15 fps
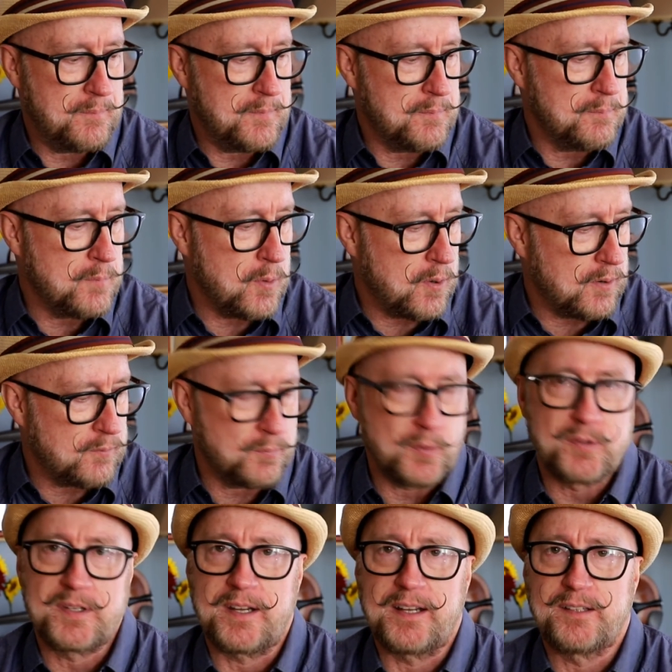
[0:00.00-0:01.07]
more
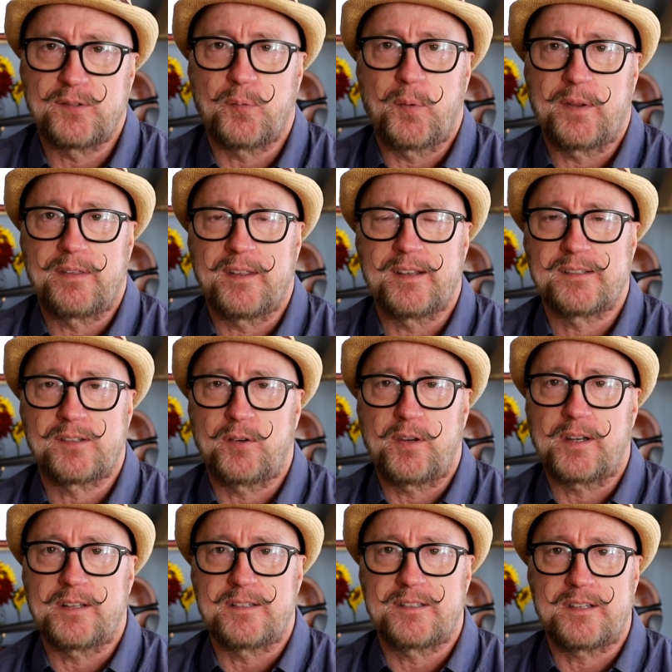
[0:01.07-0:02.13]
routines with this so you
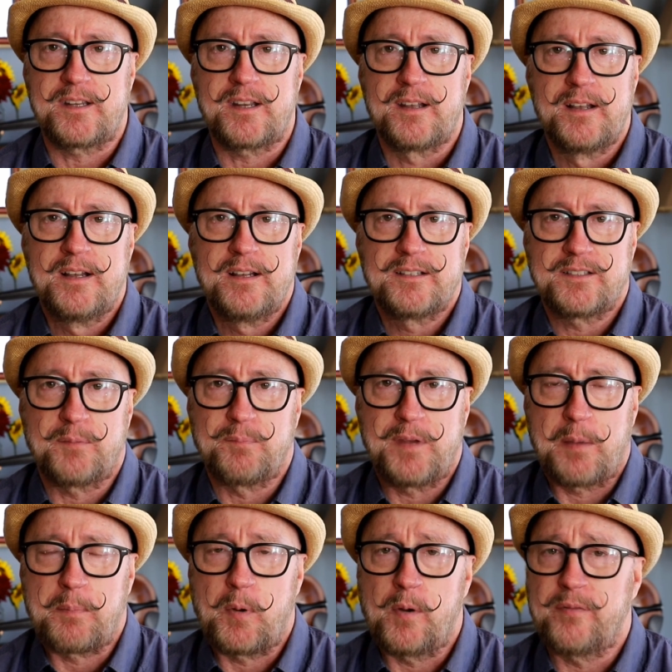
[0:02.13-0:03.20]
can see some
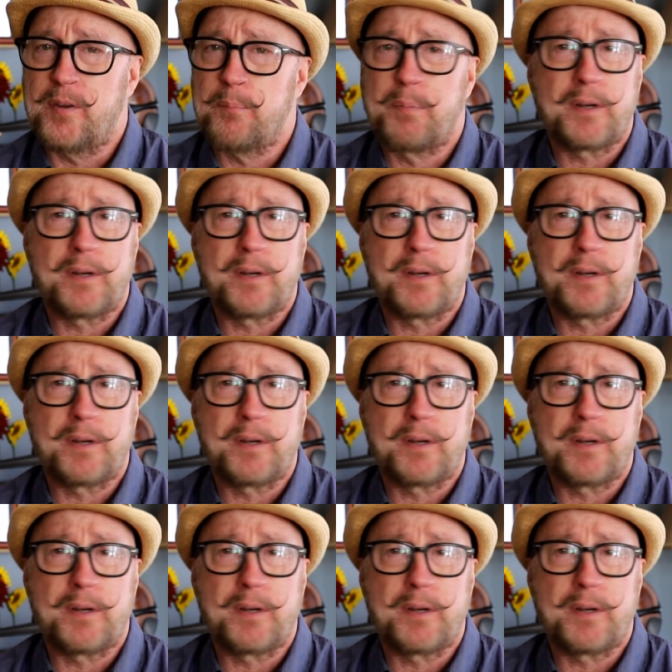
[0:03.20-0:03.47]
demo of it.